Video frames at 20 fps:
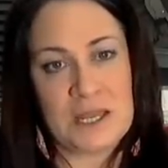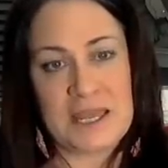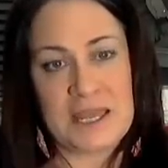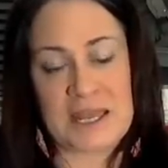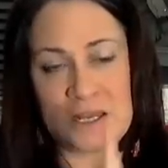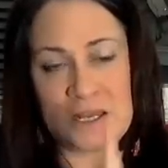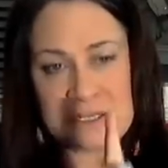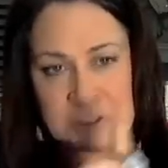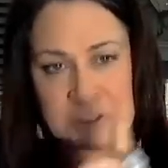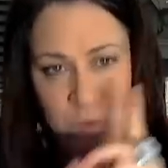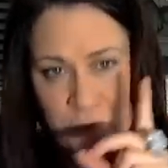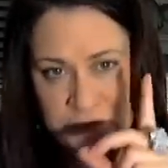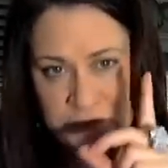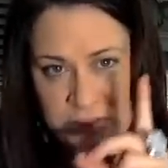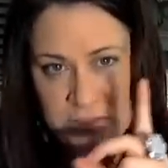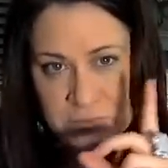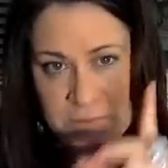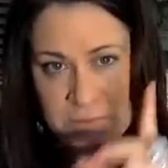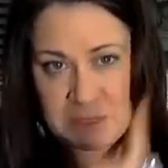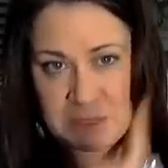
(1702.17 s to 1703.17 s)
it is going
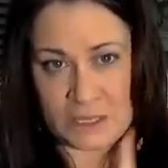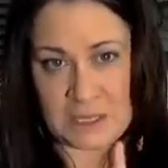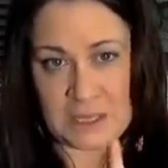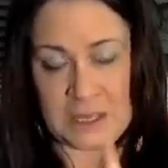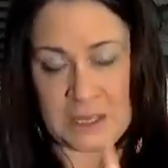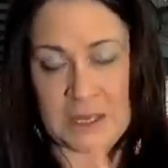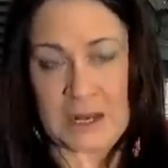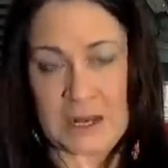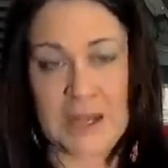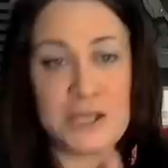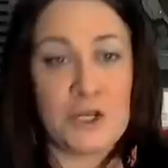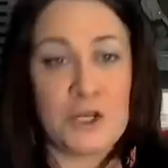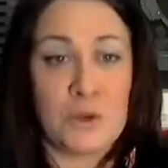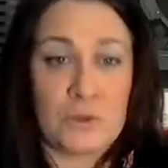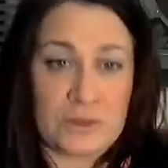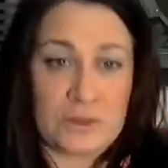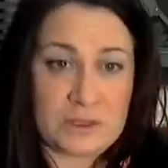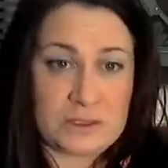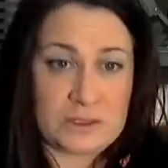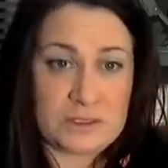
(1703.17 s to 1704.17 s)
to be, and I know
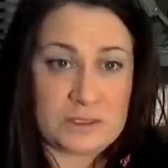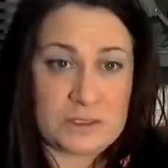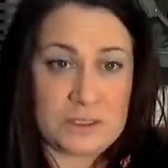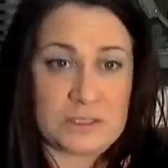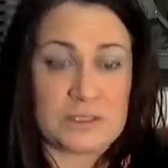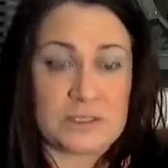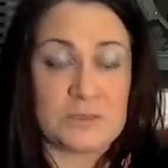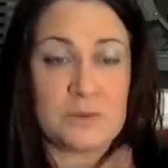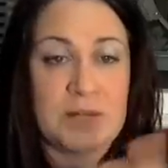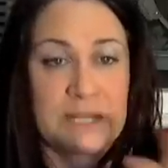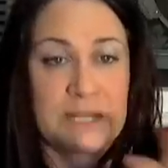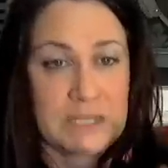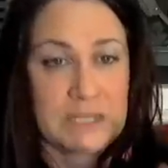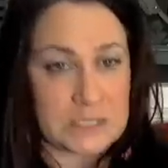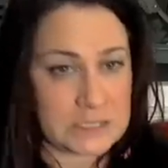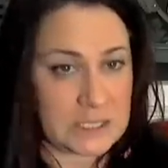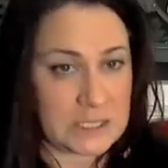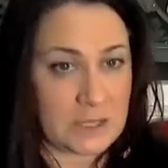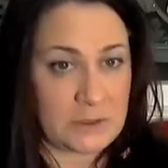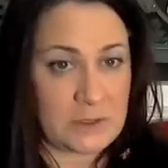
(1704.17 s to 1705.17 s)
this is what I can
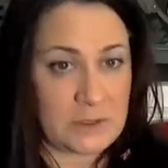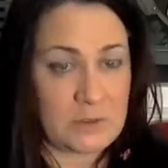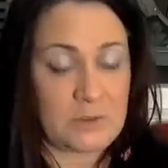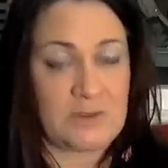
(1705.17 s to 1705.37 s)
tell you,